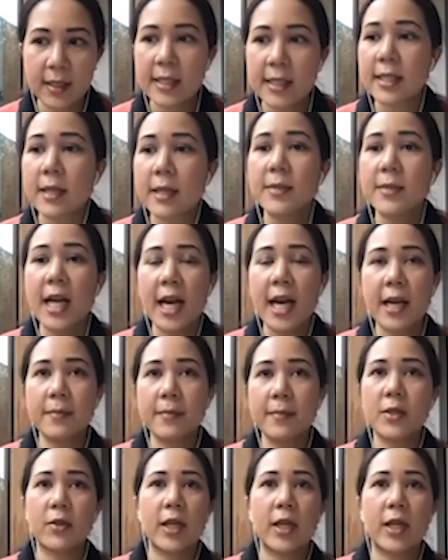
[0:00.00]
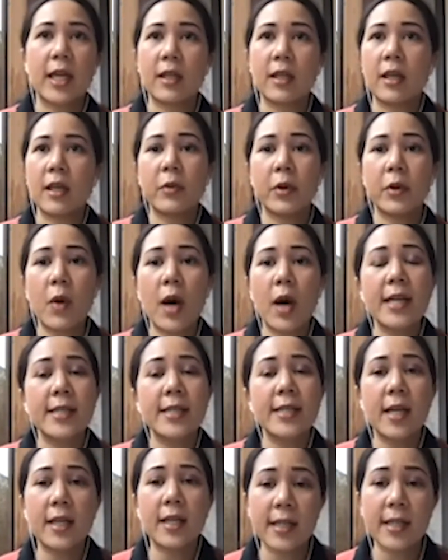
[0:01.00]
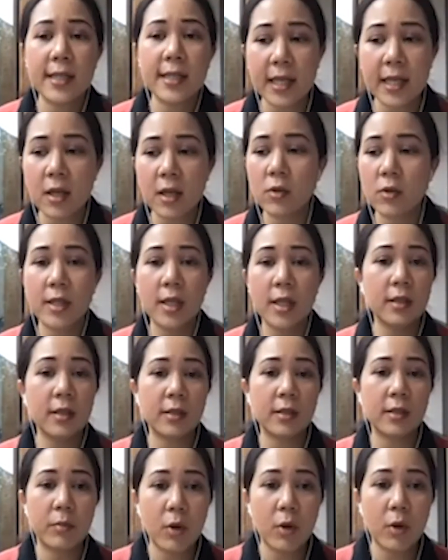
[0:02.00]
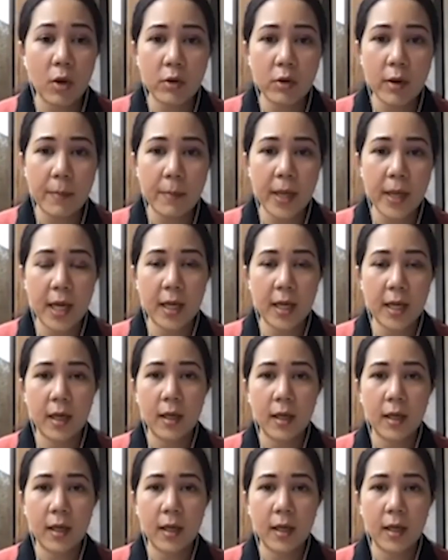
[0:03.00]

Sometimes, okay, they require certain skills, certain programming.